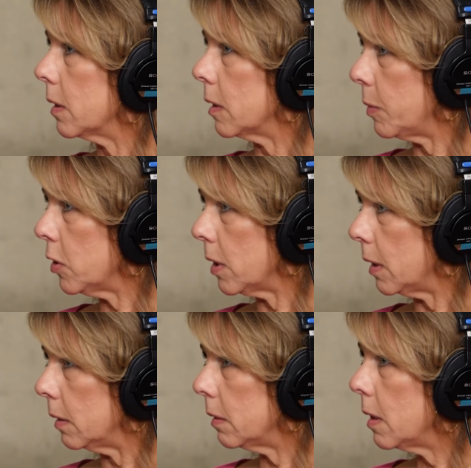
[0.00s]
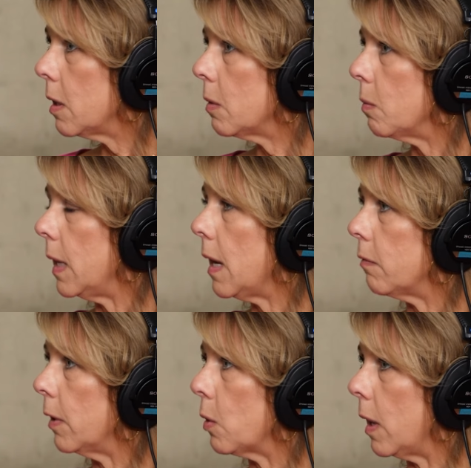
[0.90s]
suspicion, we
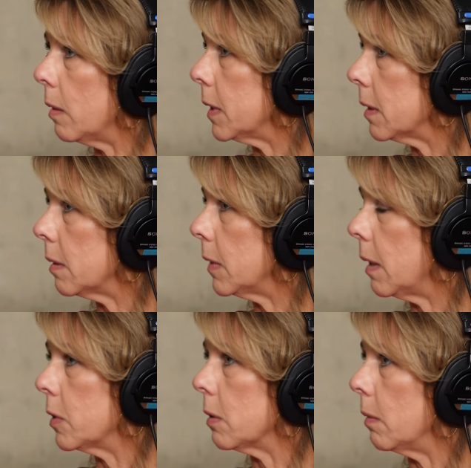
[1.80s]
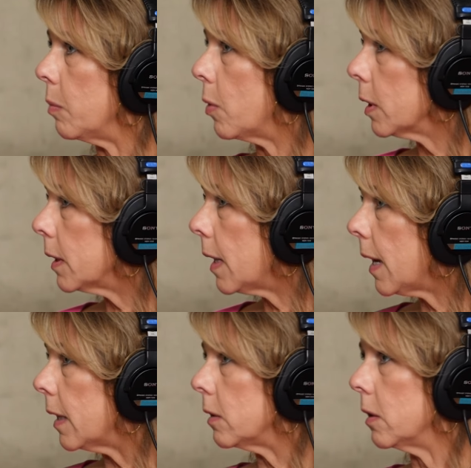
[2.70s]
have requirements sometimes to report
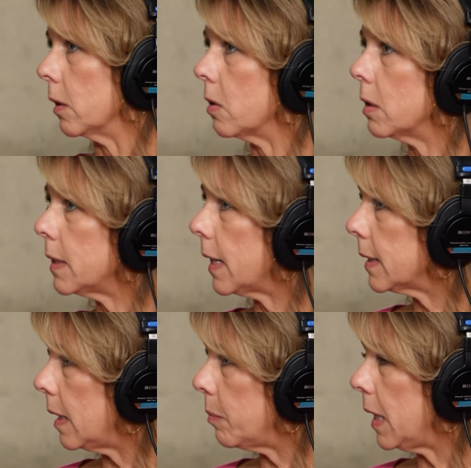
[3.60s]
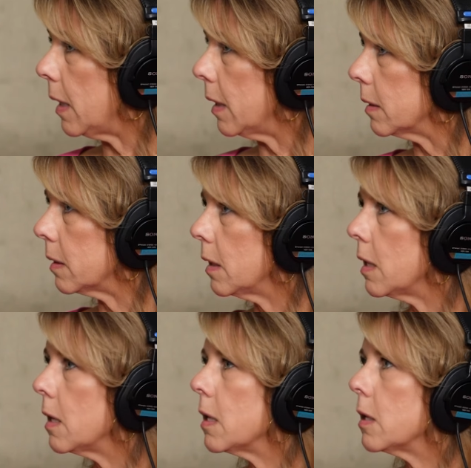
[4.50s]
that, to contact APS.
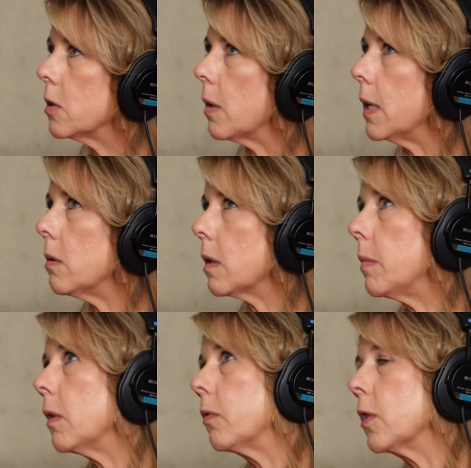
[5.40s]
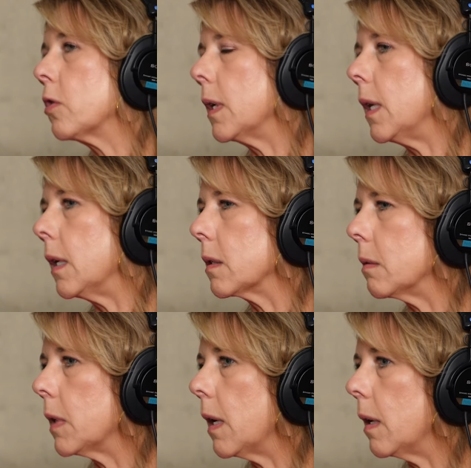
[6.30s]
So I know it can be frustrating
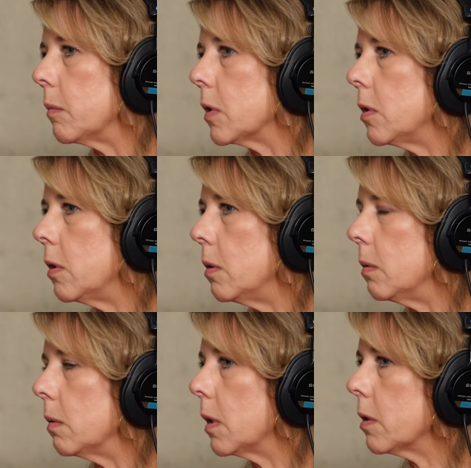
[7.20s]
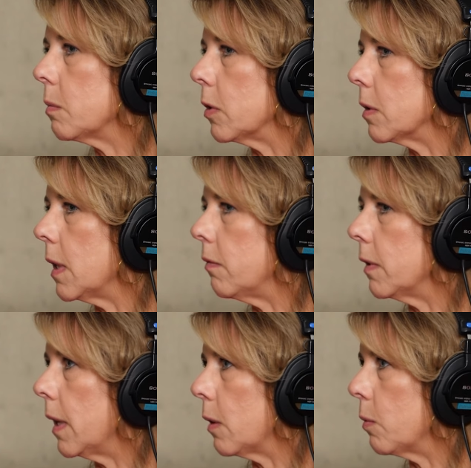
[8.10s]
sometimes to customers. They
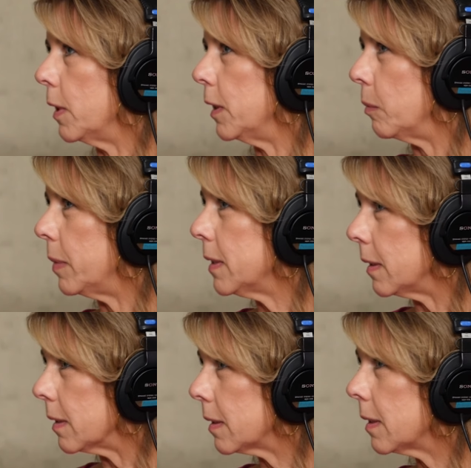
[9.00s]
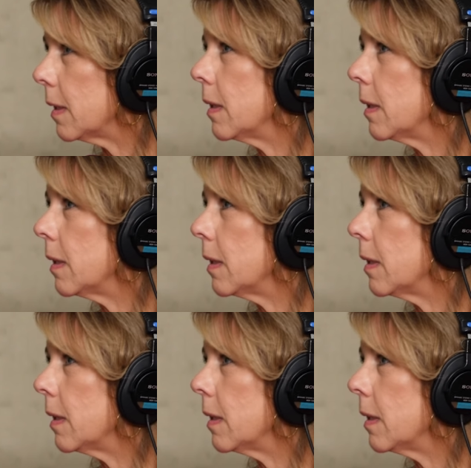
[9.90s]
feel like we're in their business,